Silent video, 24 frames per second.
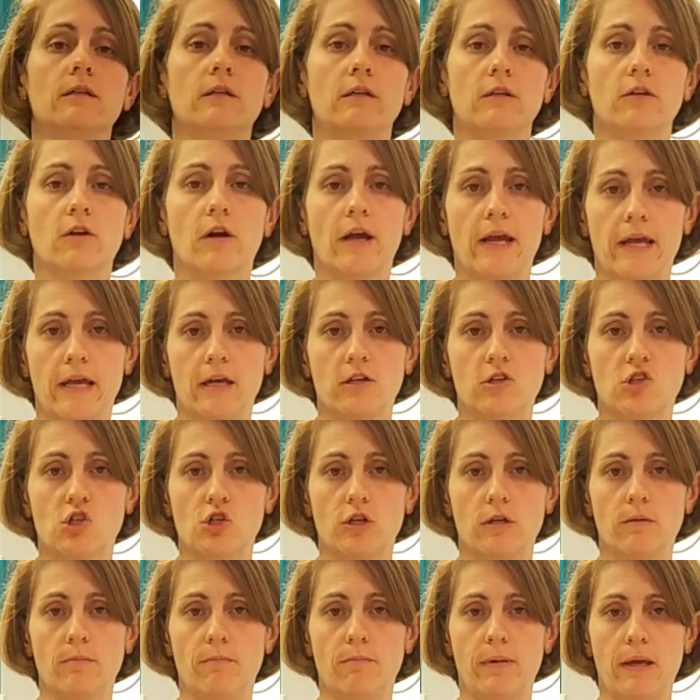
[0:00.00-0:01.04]
Your hands
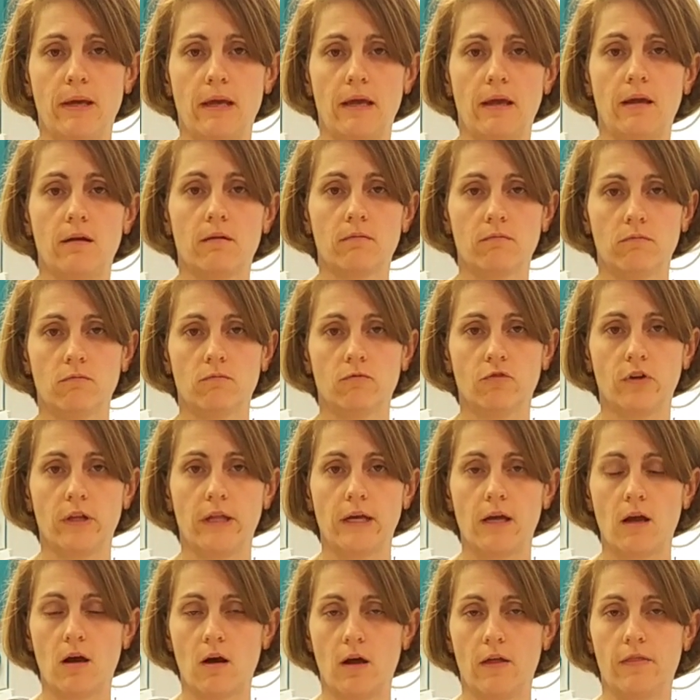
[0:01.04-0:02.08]
shouldn't be
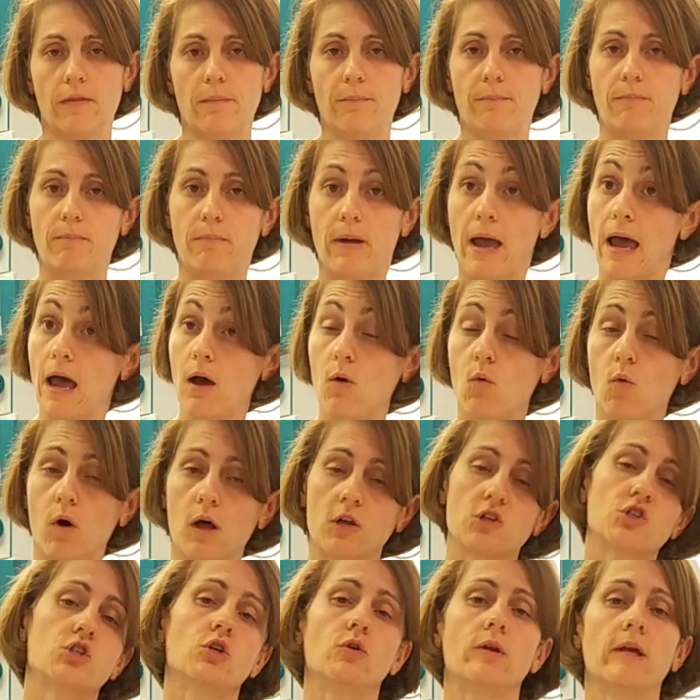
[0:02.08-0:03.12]
really on the pet while
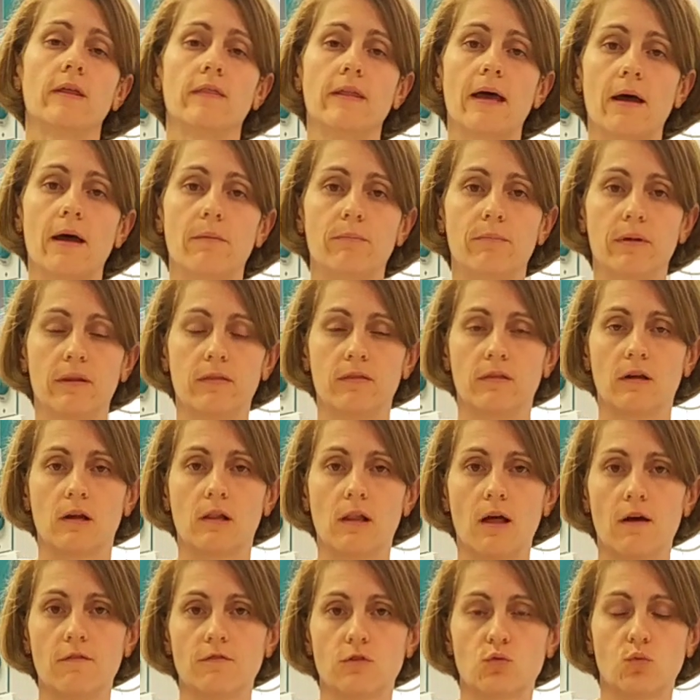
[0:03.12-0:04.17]
shooting that, but the
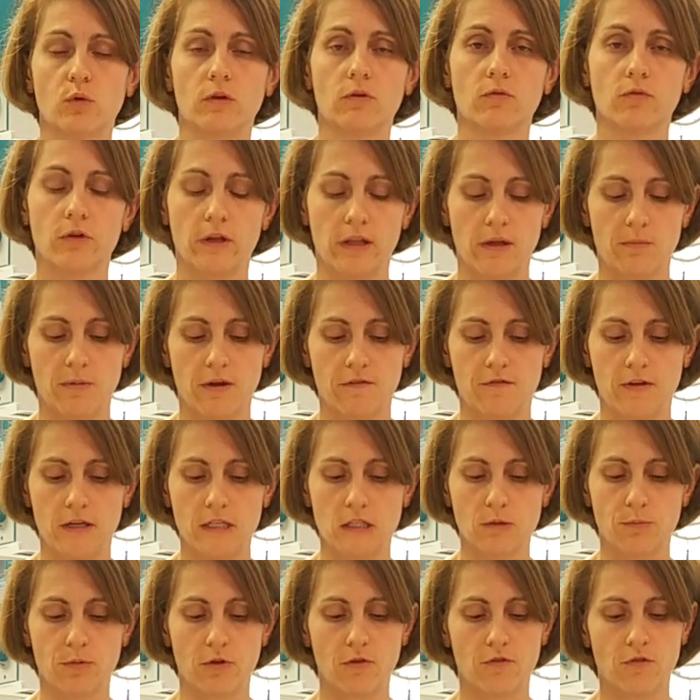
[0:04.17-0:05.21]
gloves wouldn't really be
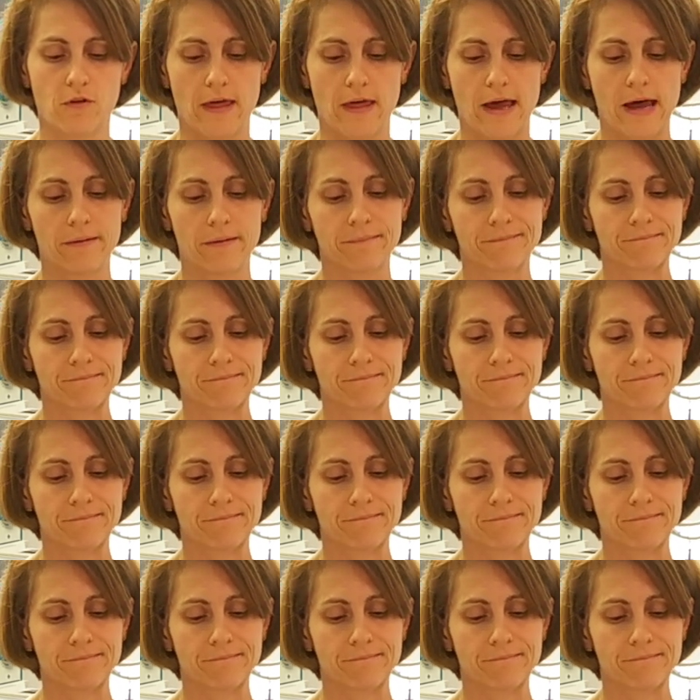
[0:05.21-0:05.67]
feasible for that.